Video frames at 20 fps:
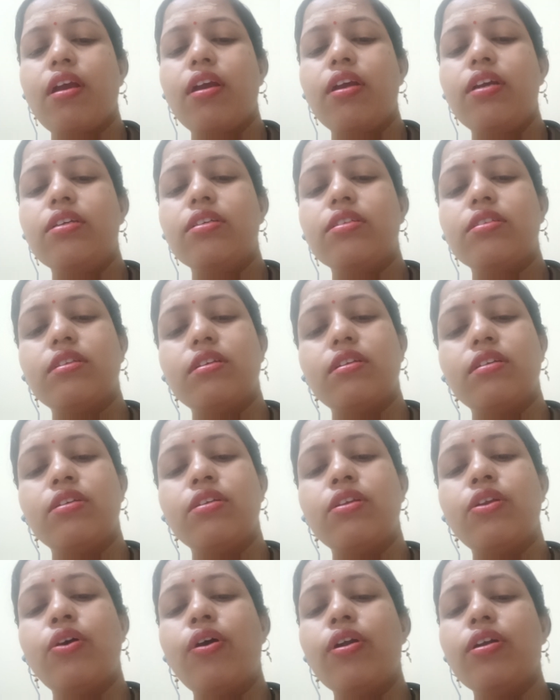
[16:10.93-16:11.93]
is
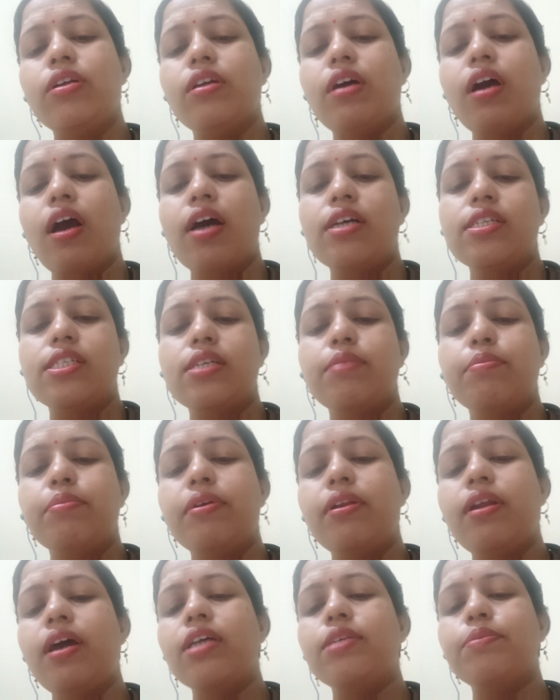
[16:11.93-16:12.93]
not as
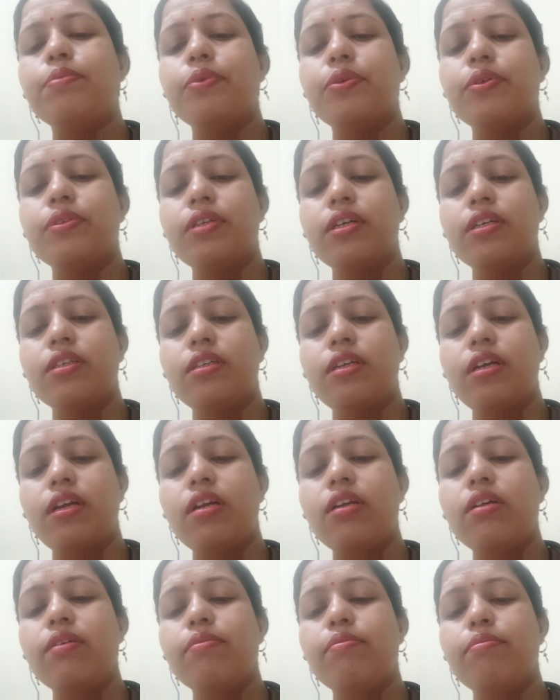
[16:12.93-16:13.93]
simple as
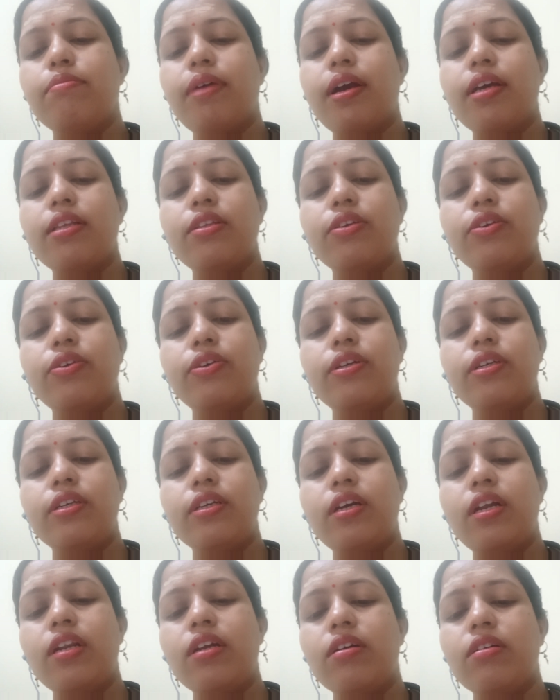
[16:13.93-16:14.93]
projected by
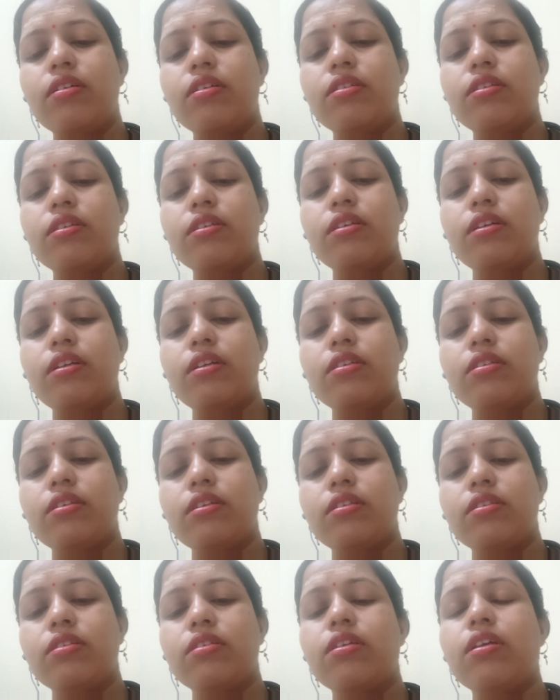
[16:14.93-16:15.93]
theoretical
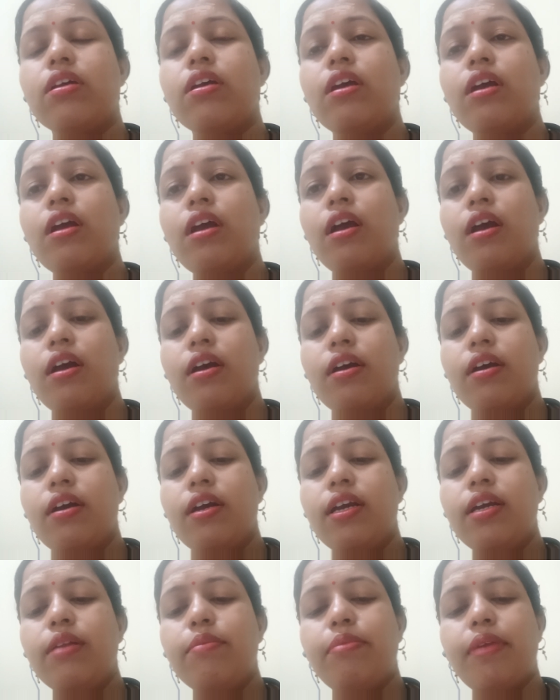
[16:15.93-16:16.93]
considerations.
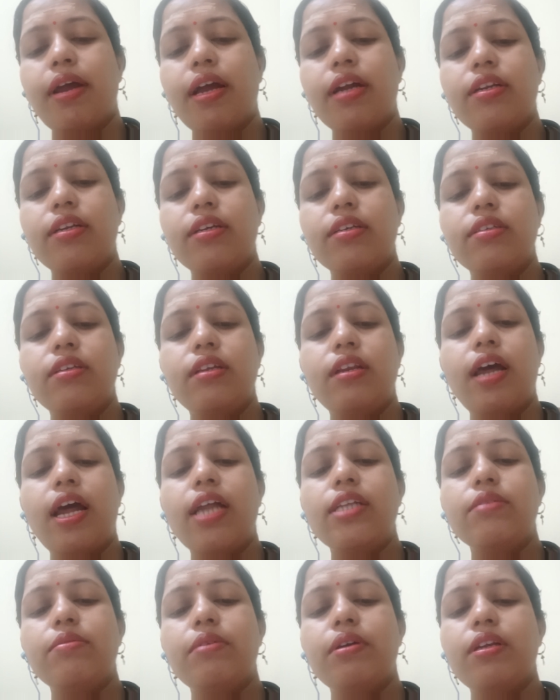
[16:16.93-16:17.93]
In practice,
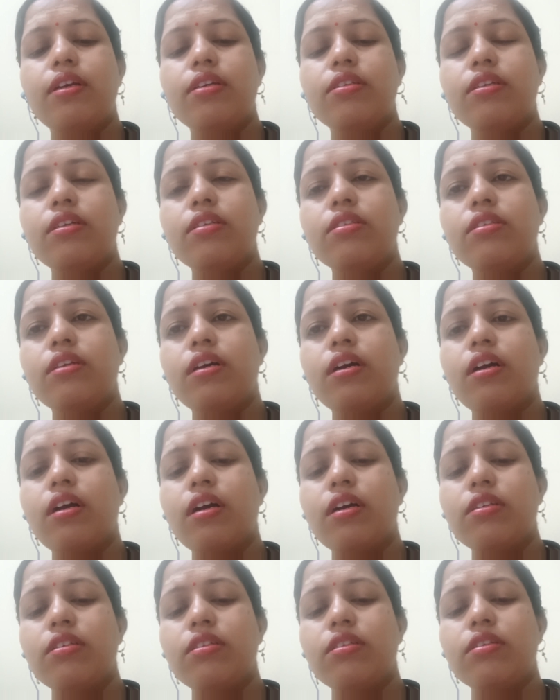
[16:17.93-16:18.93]
large variations
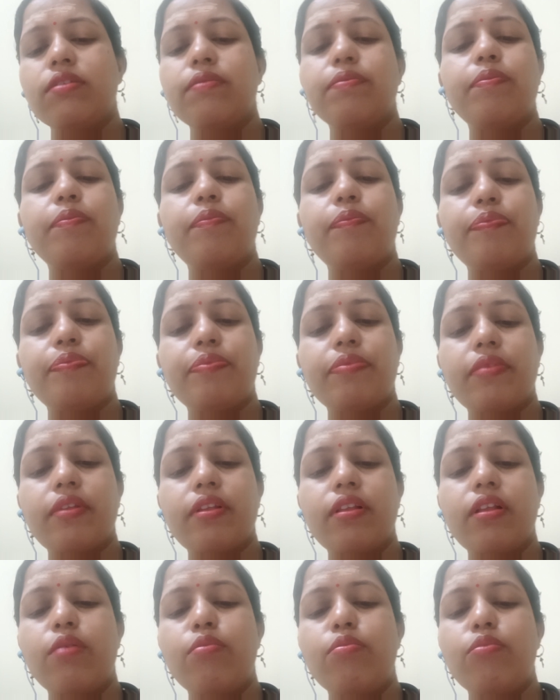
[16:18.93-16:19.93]
occurs.
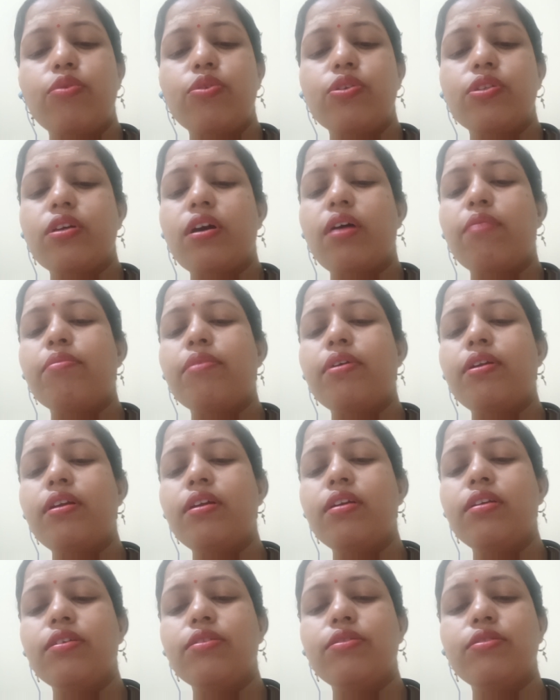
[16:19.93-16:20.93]
The most
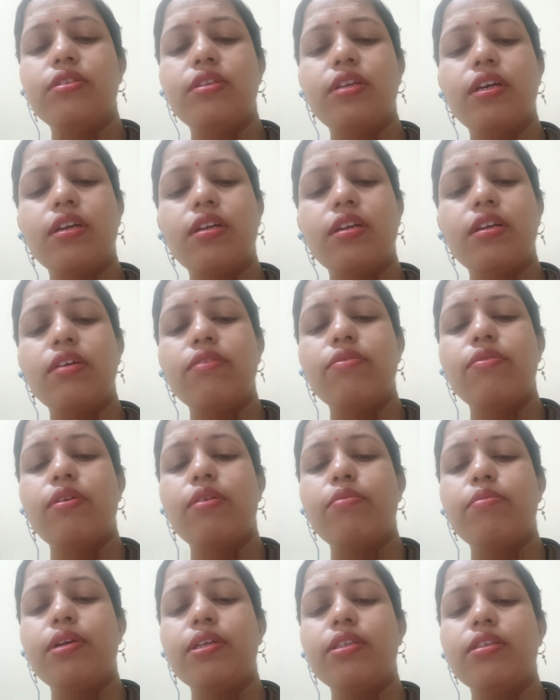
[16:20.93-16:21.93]
commonly used technique
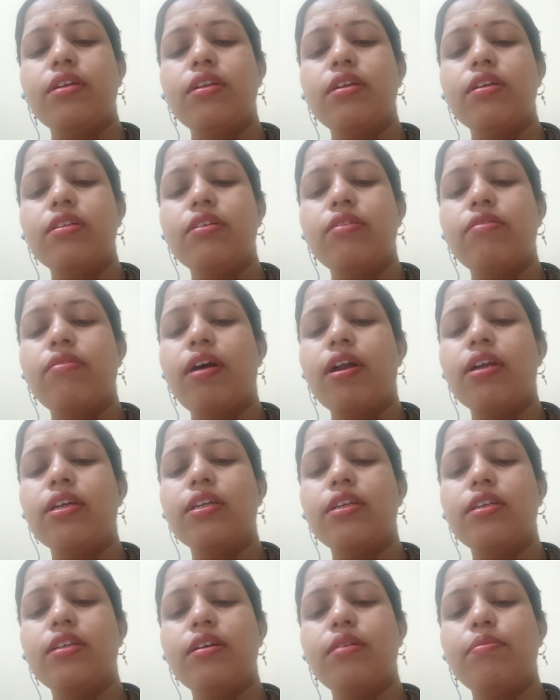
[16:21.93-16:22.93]
for measuring the
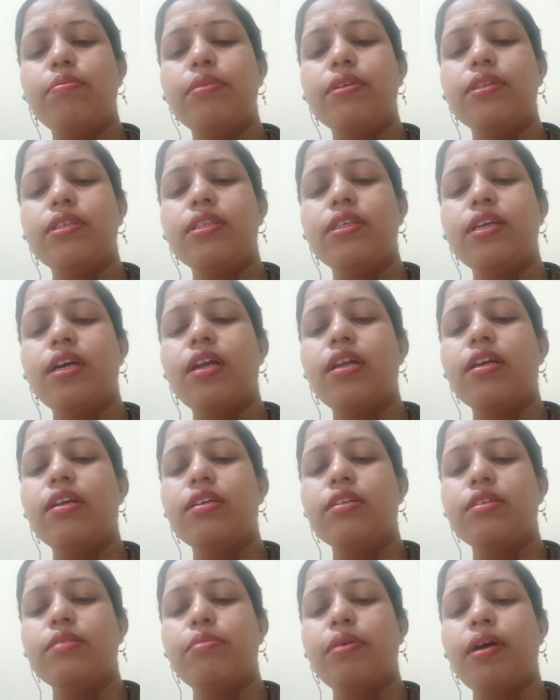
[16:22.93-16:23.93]
quantity of PCR
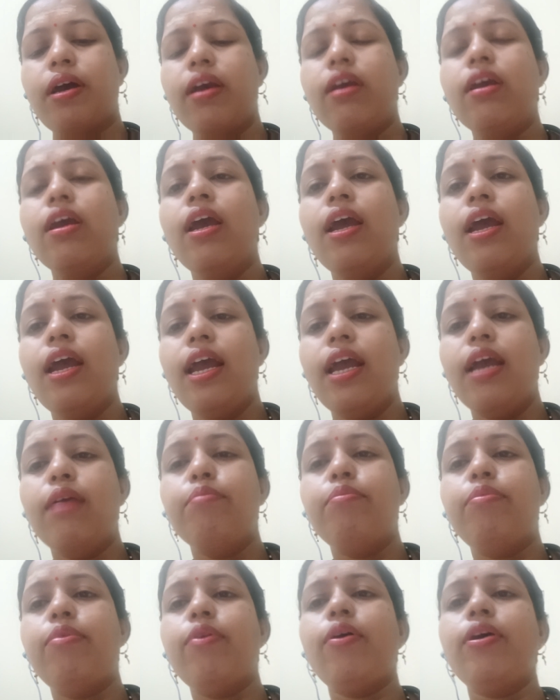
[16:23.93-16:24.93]
is by
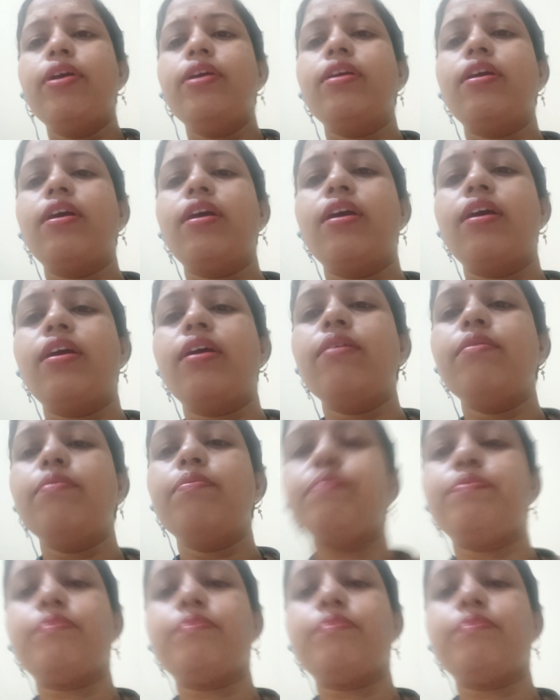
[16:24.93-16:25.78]
employing a